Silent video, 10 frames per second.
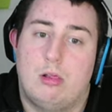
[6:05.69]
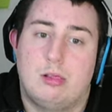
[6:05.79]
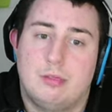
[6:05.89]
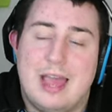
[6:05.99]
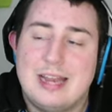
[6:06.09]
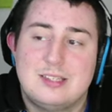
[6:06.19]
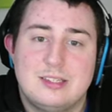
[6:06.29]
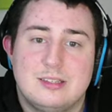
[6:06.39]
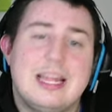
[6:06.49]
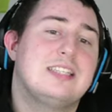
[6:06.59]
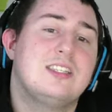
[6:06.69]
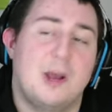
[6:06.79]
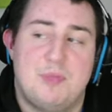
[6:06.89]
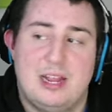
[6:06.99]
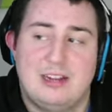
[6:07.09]
That's that's
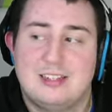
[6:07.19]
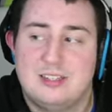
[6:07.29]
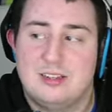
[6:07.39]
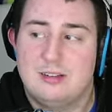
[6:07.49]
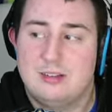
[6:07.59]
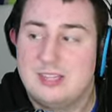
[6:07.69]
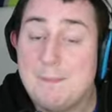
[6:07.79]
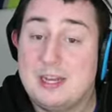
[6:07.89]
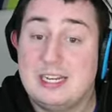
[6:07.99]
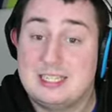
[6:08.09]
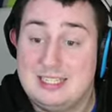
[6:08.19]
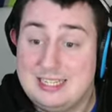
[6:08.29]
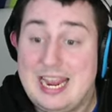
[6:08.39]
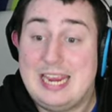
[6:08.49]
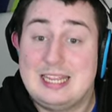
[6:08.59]
something that's something to
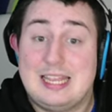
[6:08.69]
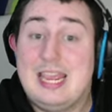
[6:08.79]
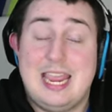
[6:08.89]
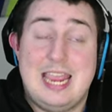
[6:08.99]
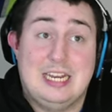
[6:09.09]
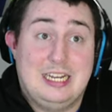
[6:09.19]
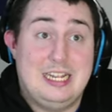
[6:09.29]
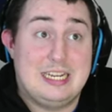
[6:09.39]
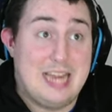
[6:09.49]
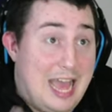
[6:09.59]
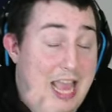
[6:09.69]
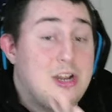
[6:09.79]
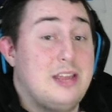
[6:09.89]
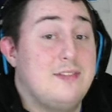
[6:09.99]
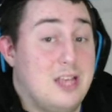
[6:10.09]
state. Like in the entirety
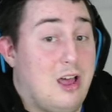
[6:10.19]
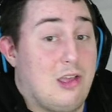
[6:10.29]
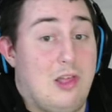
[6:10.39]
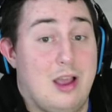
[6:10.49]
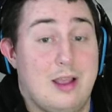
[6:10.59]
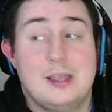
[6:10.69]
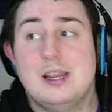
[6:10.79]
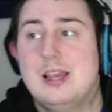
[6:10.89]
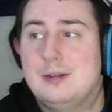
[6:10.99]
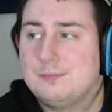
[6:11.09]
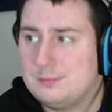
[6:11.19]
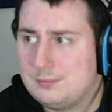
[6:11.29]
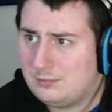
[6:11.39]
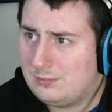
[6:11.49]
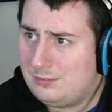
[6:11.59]
of Sagalocke,
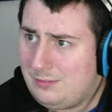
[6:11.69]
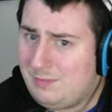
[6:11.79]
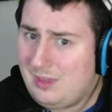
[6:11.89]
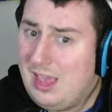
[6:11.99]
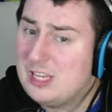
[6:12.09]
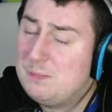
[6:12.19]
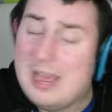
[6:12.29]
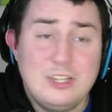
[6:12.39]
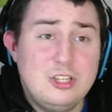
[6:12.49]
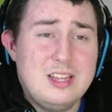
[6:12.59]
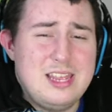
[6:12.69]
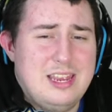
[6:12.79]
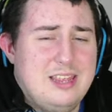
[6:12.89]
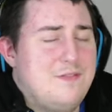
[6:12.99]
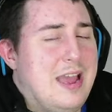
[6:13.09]
especially the
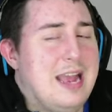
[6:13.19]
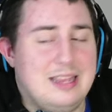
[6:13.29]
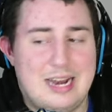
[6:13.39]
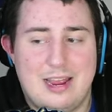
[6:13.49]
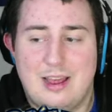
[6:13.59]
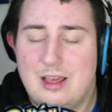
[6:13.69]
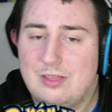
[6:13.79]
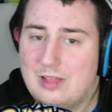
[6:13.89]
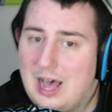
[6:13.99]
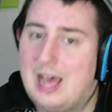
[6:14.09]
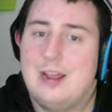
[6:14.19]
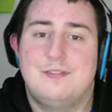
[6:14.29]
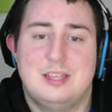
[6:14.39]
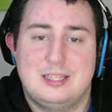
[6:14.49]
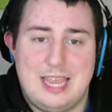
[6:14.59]
fact that I a lot of
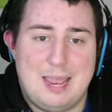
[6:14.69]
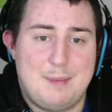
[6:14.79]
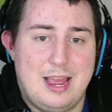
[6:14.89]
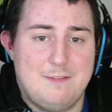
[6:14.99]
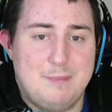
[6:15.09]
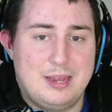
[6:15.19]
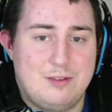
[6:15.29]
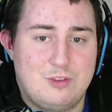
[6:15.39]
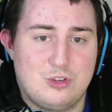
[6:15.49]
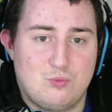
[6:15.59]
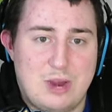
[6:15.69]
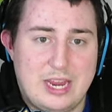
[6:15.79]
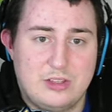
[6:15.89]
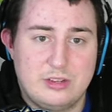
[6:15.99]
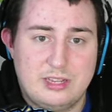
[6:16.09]
this game I've been just
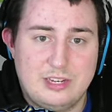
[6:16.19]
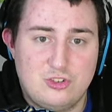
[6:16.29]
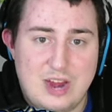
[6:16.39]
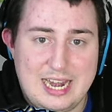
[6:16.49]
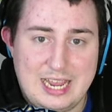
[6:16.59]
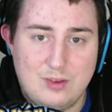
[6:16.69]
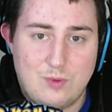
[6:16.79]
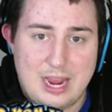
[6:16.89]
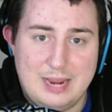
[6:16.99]
regularly training, right?